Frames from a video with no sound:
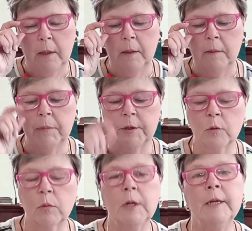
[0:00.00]
but their
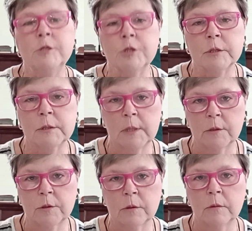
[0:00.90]
religious
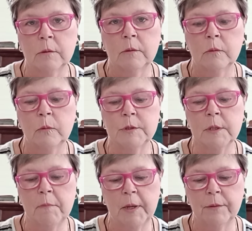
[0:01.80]
center was
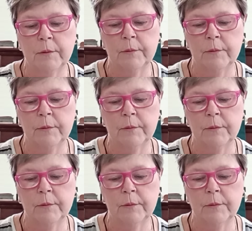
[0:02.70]
in Bethel.